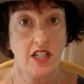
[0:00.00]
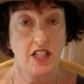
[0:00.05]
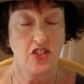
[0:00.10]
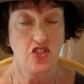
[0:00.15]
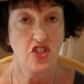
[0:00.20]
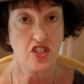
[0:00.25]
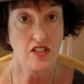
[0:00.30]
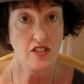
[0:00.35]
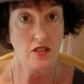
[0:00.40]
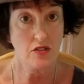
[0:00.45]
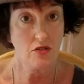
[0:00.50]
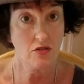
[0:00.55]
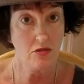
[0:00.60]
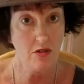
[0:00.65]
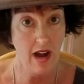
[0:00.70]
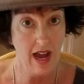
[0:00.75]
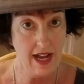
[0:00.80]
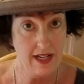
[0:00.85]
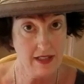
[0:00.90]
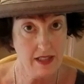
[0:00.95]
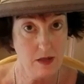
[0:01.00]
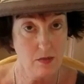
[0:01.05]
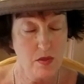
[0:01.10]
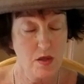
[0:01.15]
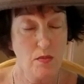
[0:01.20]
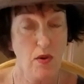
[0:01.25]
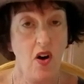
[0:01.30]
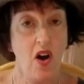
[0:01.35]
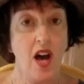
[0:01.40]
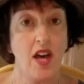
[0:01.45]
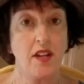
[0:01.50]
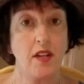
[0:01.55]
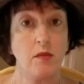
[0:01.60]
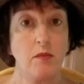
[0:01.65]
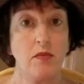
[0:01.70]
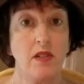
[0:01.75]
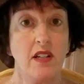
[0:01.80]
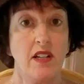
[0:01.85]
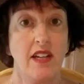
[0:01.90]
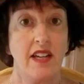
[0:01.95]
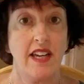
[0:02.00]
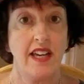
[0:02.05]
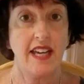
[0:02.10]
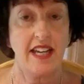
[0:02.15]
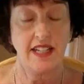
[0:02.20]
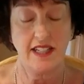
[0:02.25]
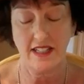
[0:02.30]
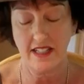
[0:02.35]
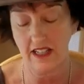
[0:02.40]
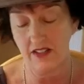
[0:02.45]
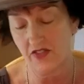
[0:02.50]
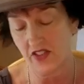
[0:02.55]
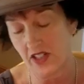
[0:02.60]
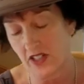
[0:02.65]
just grasp the bottom and give it